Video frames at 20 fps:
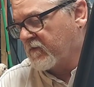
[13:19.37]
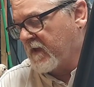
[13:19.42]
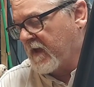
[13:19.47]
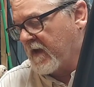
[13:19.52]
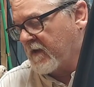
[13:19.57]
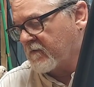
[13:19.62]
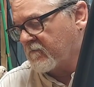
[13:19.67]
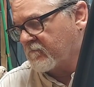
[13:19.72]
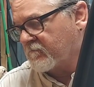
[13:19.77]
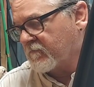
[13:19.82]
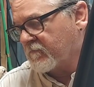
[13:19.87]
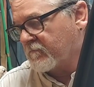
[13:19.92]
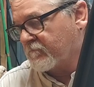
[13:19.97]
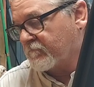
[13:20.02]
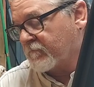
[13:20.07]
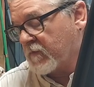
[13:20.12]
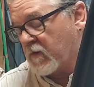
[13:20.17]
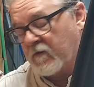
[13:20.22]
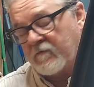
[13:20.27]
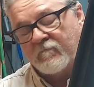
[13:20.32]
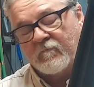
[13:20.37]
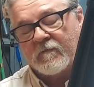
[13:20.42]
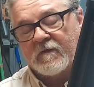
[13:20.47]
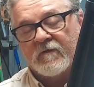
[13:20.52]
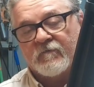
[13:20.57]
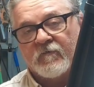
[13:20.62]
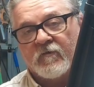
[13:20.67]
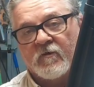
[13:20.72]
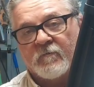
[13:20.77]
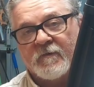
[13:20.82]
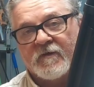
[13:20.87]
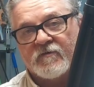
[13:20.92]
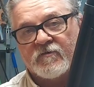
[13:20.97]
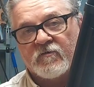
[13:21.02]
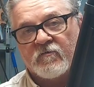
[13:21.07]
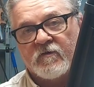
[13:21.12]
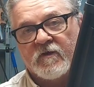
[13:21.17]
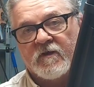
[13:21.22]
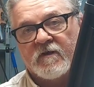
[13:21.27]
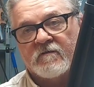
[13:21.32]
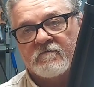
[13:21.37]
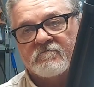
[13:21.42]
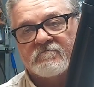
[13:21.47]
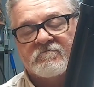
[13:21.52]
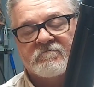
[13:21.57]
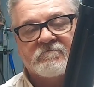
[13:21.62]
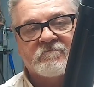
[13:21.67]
not good if you're going to be shooting,